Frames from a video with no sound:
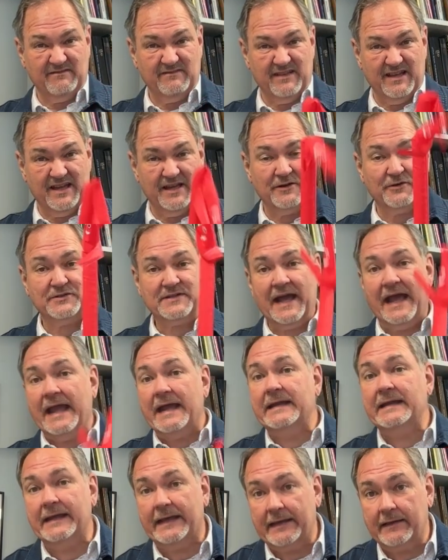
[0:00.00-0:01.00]

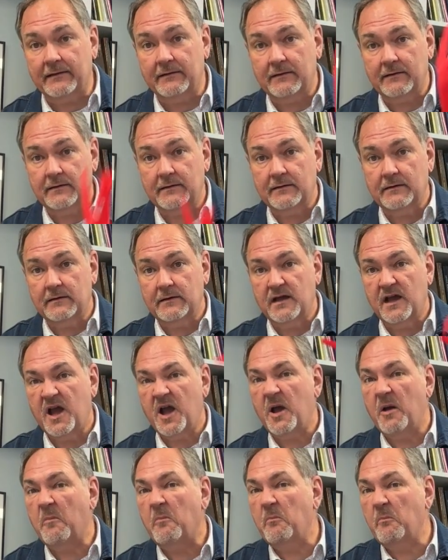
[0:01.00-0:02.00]
entertaining,
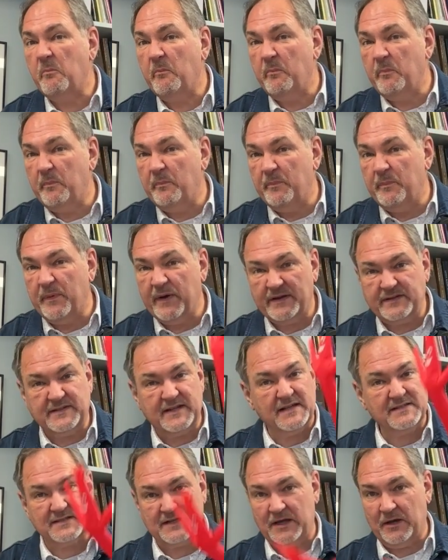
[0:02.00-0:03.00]
but
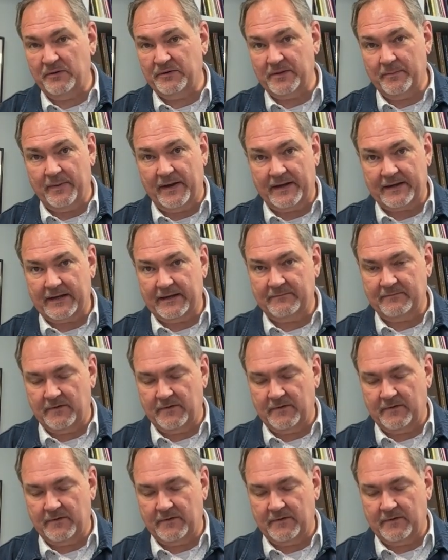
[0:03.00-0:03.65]
doesn't go in the bucket.